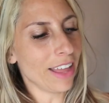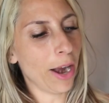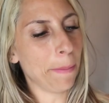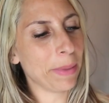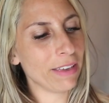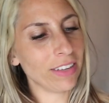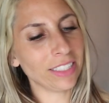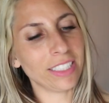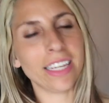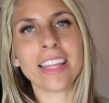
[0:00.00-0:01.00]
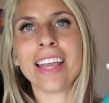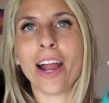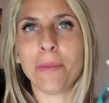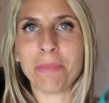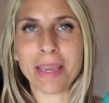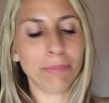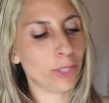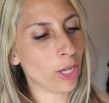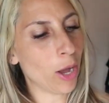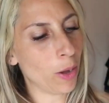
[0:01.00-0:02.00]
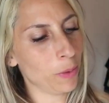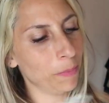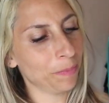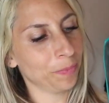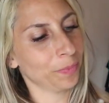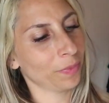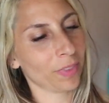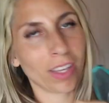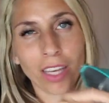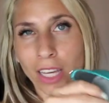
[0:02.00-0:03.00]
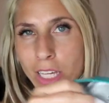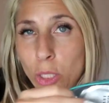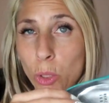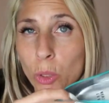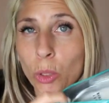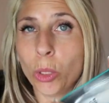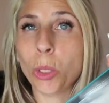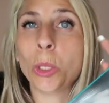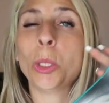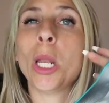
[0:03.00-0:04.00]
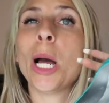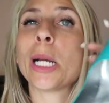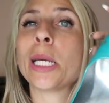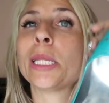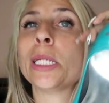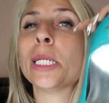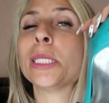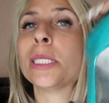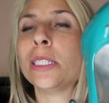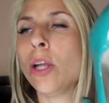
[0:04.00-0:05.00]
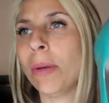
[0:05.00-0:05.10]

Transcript: They are PVC. They are peep toe. Ooh, look at this. No,